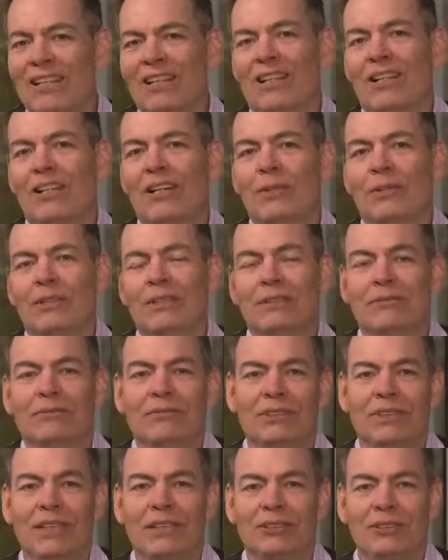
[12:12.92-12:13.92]
All right, well,
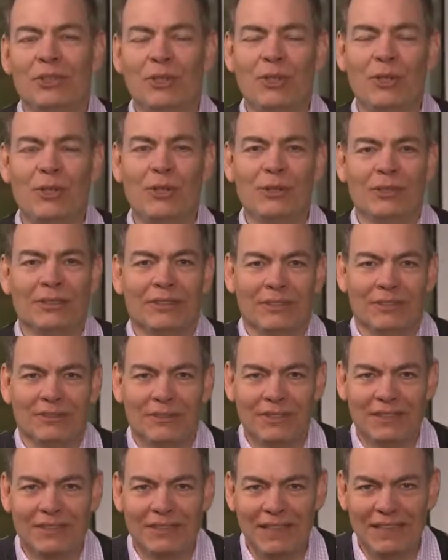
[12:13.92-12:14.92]
stay tuned
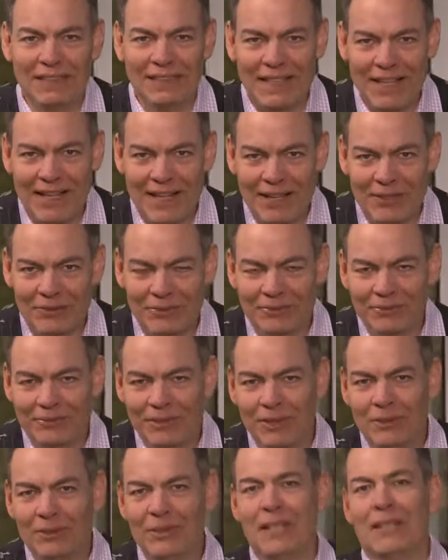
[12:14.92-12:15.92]
for the second half.
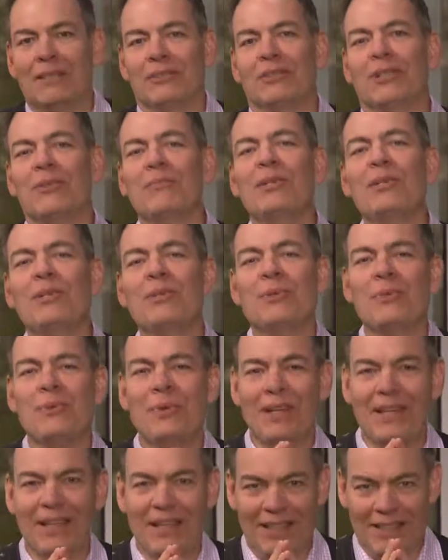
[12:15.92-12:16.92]
A whole lot coming your
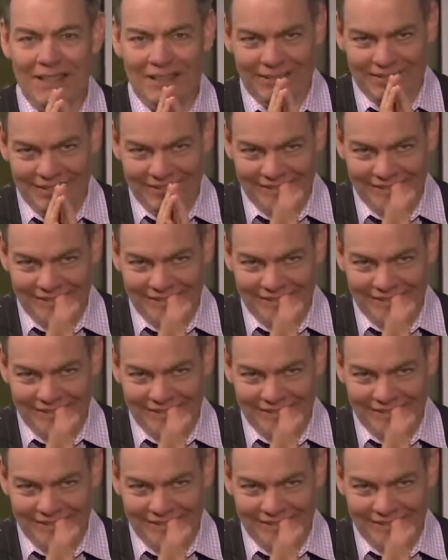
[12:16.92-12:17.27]
way.